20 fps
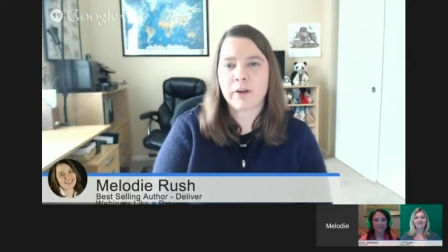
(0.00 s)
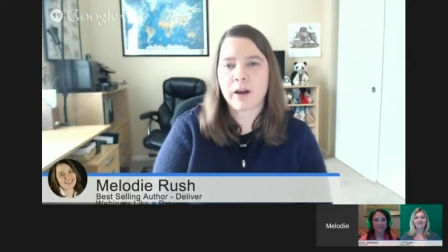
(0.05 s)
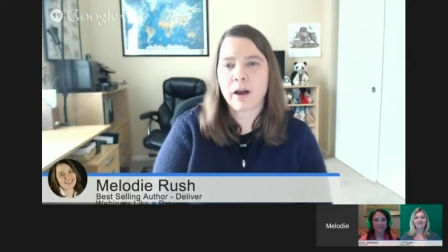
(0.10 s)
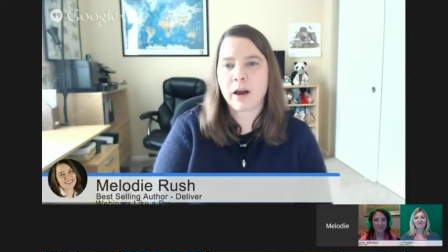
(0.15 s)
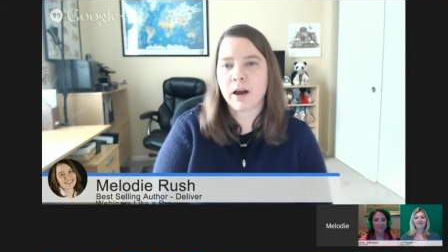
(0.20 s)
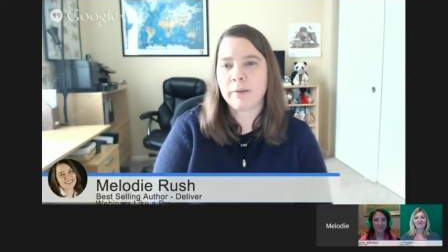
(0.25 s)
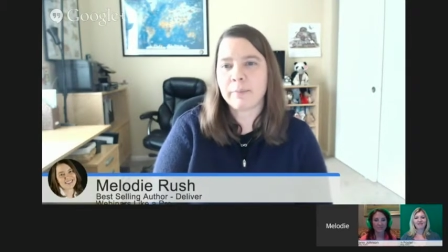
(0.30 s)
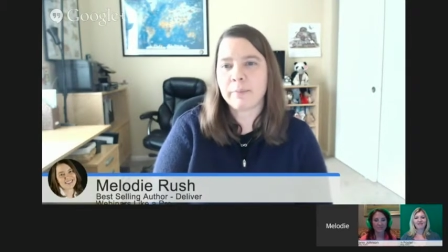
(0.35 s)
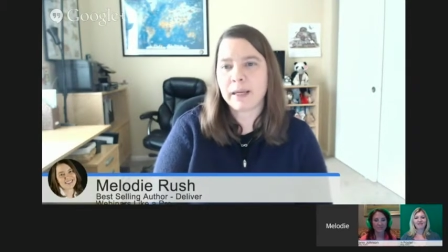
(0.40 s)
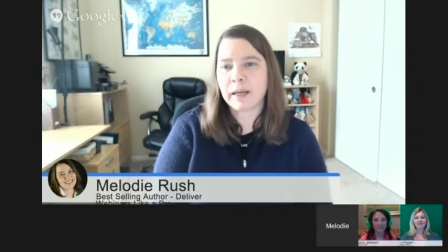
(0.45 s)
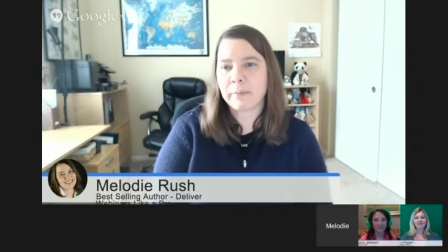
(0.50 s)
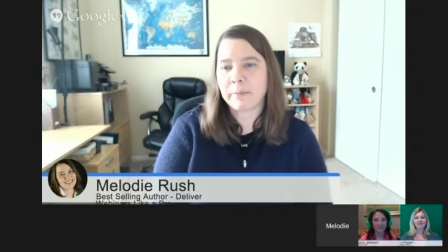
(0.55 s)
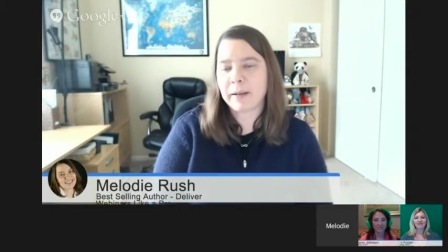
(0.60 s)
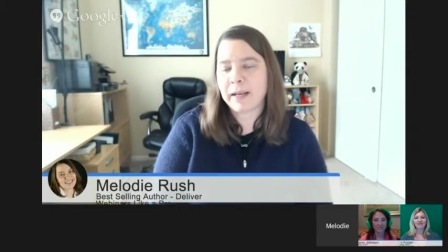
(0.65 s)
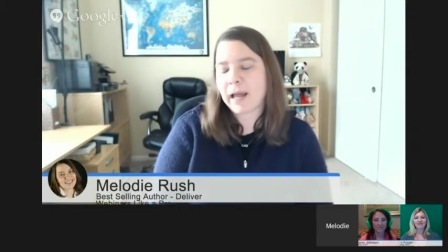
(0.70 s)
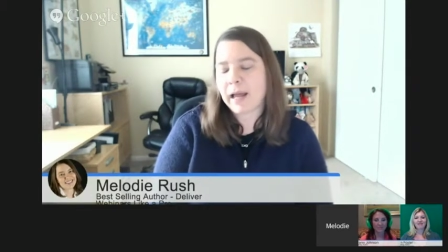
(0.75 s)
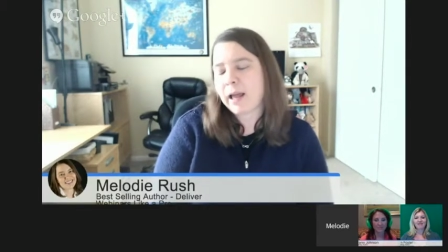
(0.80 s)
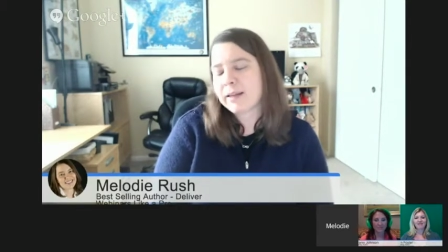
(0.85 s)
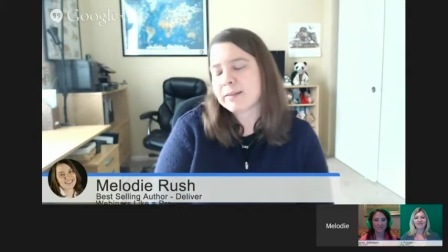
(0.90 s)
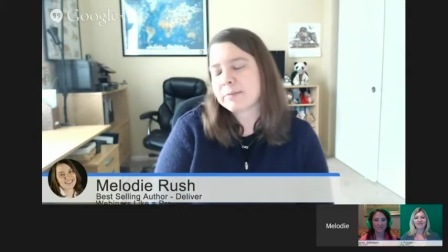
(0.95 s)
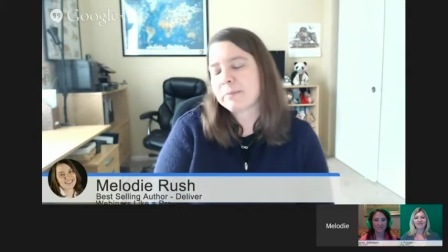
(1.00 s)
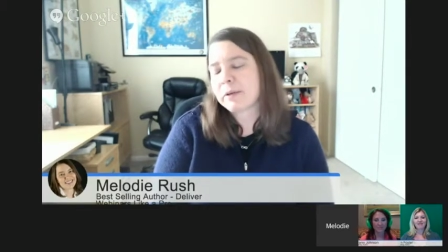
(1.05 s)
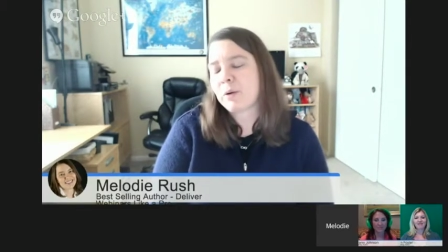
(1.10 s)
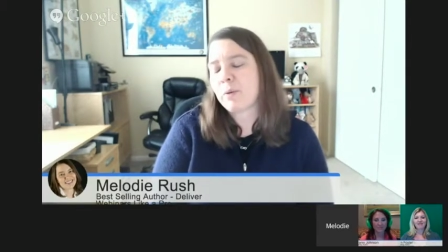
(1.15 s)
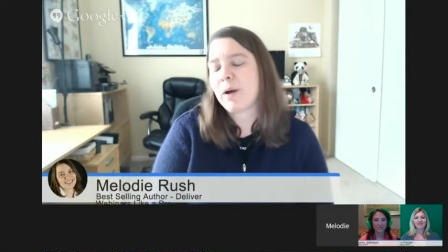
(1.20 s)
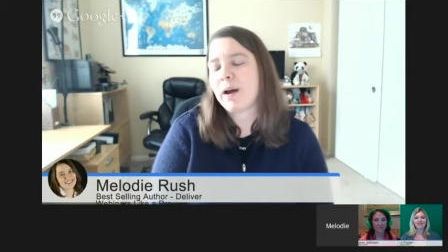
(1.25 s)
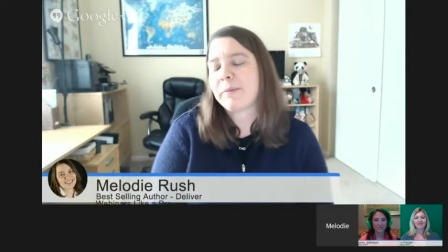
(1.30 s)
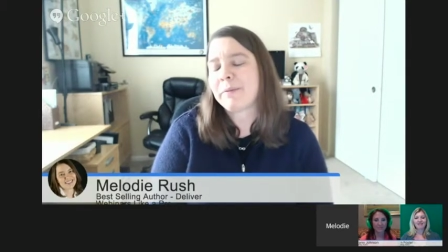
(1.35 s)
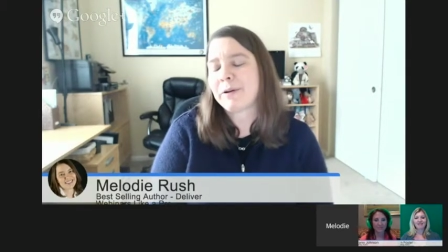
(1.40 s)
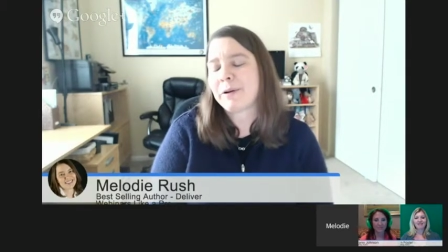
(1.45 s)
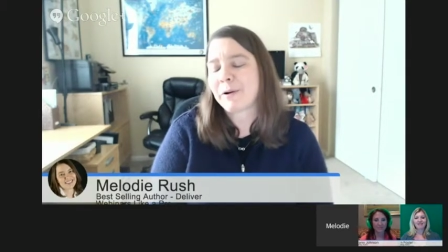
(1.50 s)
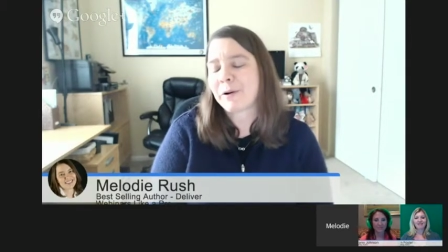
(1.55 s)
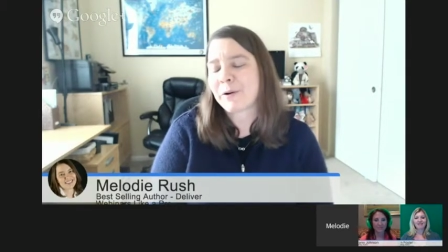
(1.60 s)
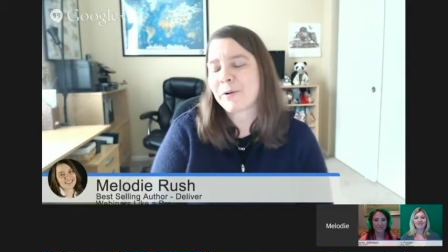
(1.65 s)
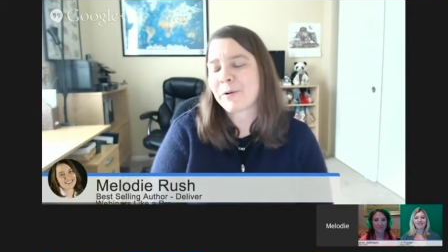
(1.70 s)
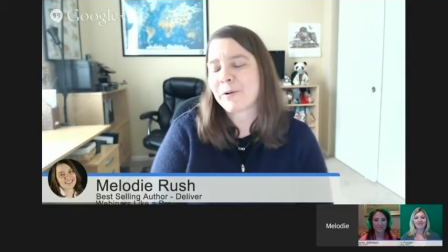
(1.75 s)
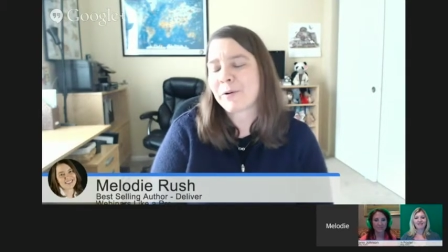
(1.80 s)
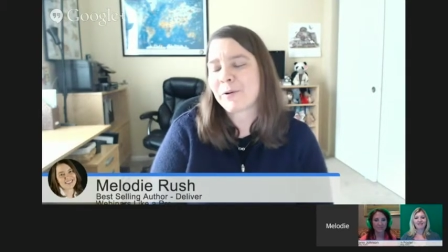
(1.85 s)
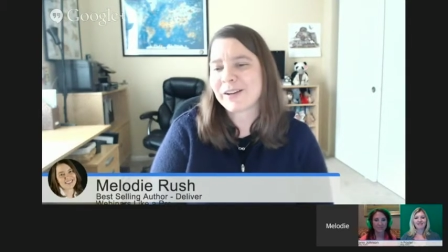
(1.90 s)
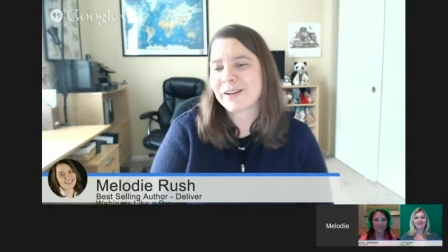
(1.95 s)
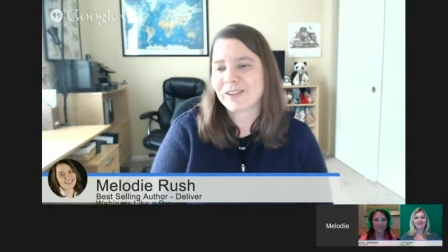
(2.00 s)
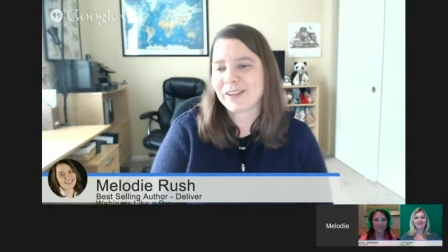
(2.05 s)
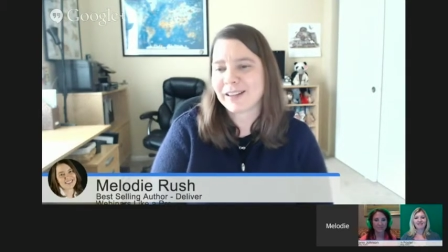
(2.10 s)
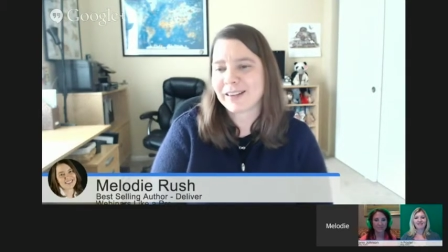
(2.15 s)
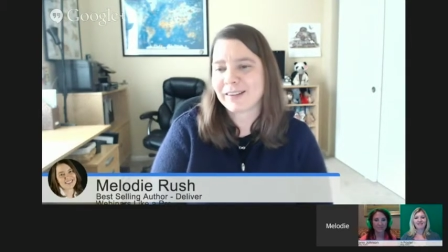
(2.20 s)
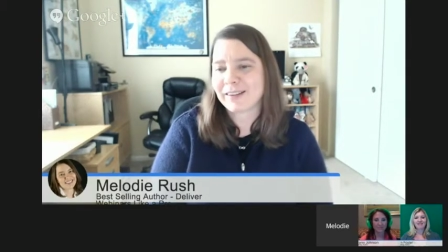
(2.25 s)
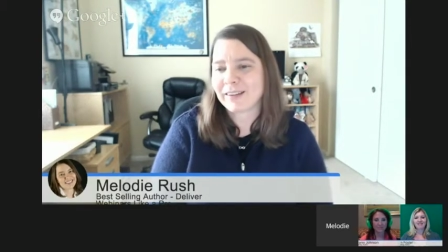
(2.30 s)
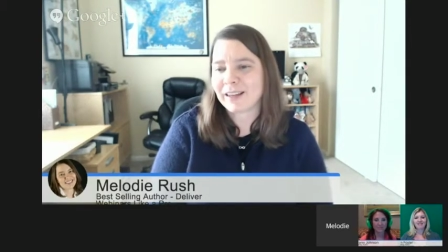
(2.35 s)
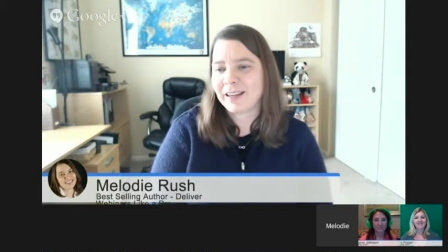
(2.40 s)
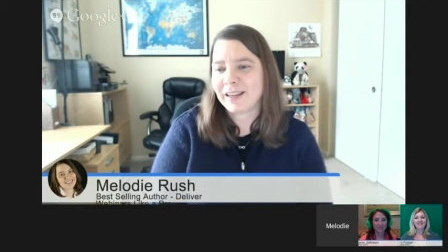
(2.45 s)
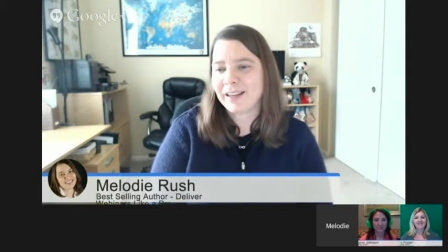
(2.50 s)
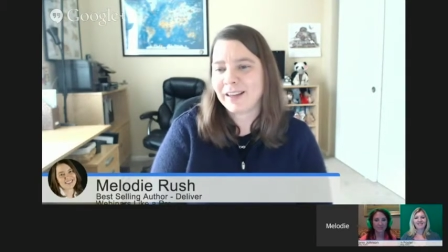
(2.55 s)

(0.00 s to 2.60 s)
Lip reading: called me up and asked me webinar questions,